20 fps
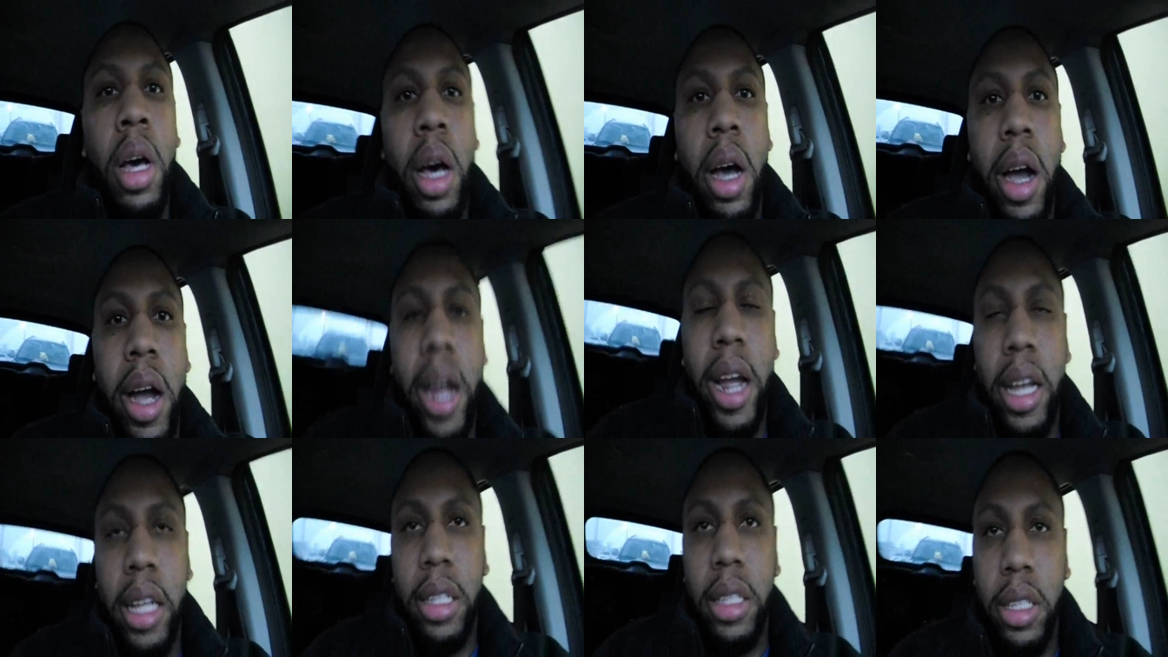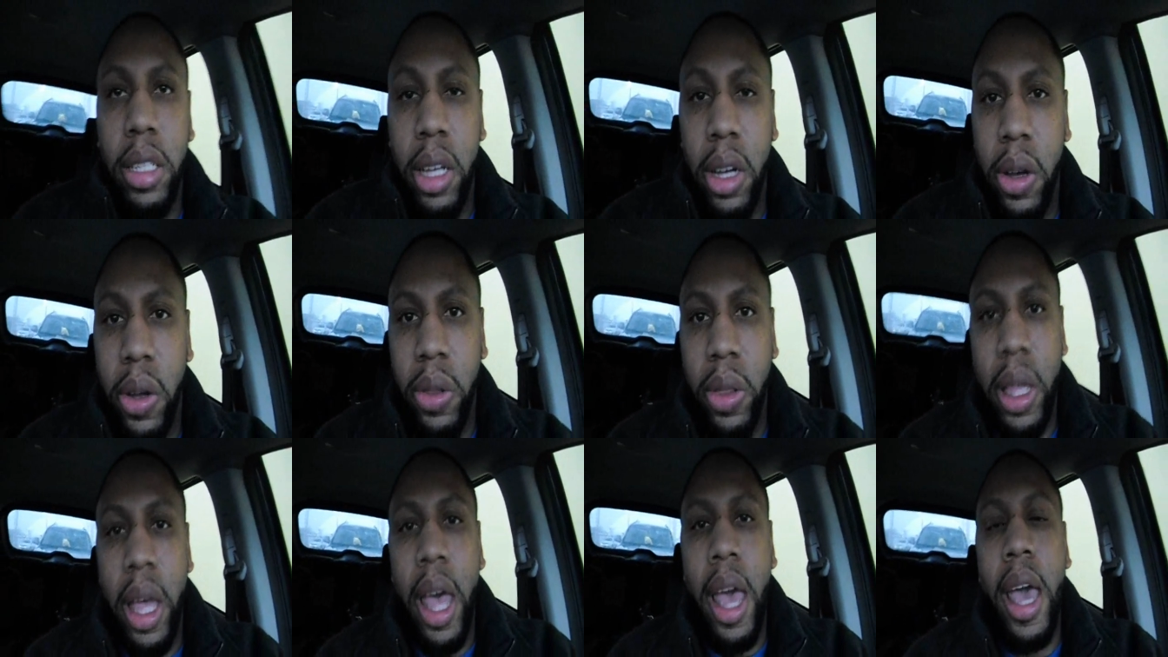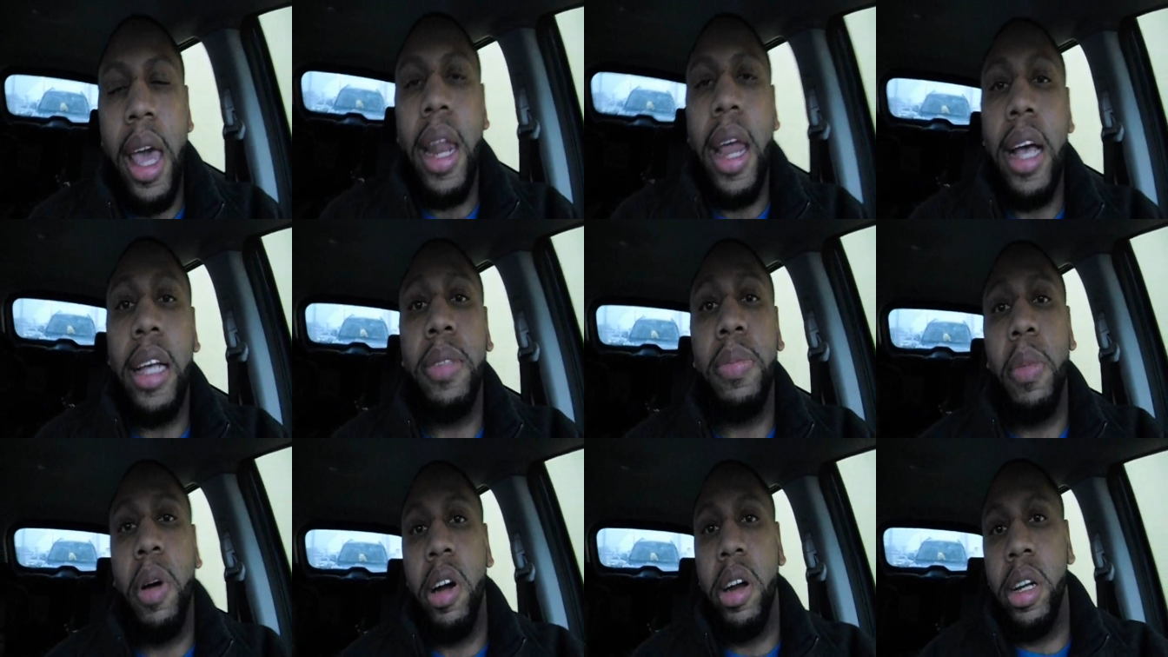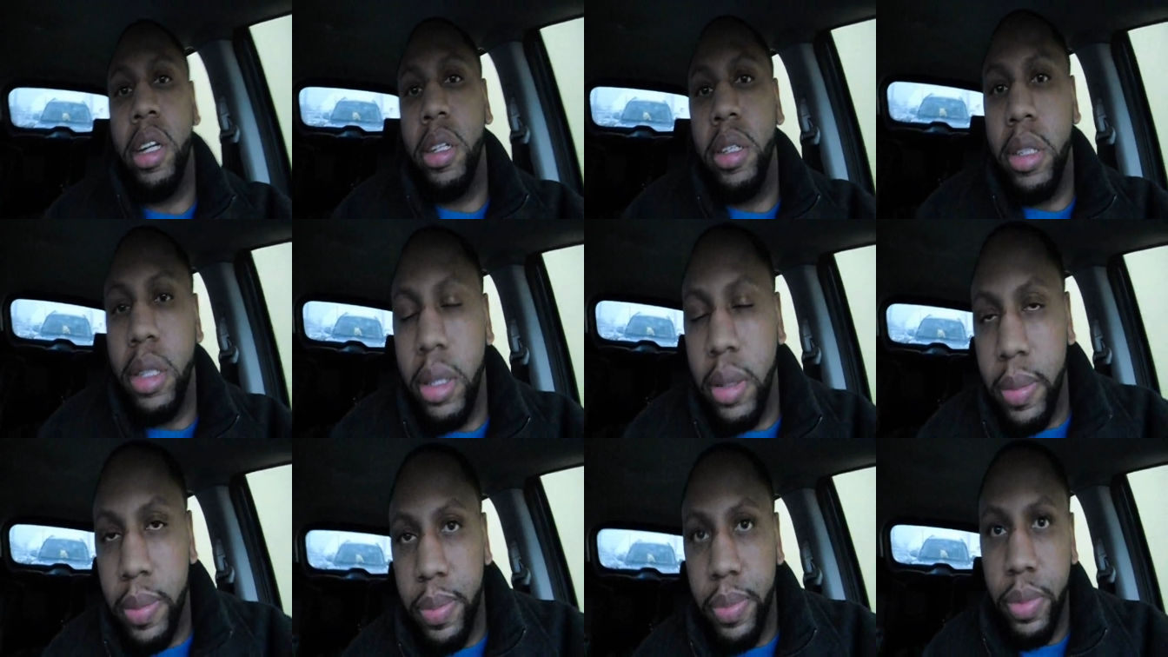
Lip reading: All right, so the head has markers.